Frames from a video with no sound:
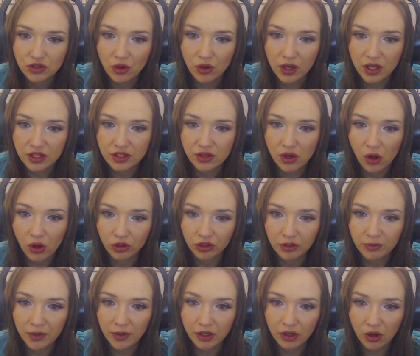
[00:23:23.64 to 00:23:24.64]
So his
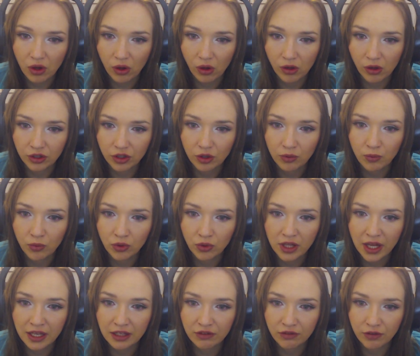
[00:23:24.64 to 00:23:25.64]
ultimate called
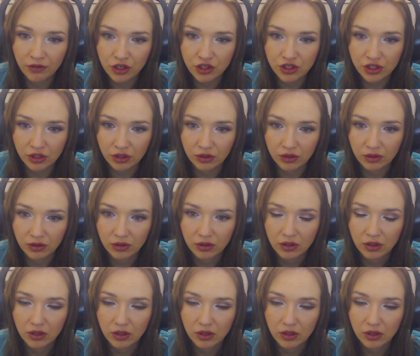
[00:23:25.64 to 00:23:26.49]
Moonlight Vigil.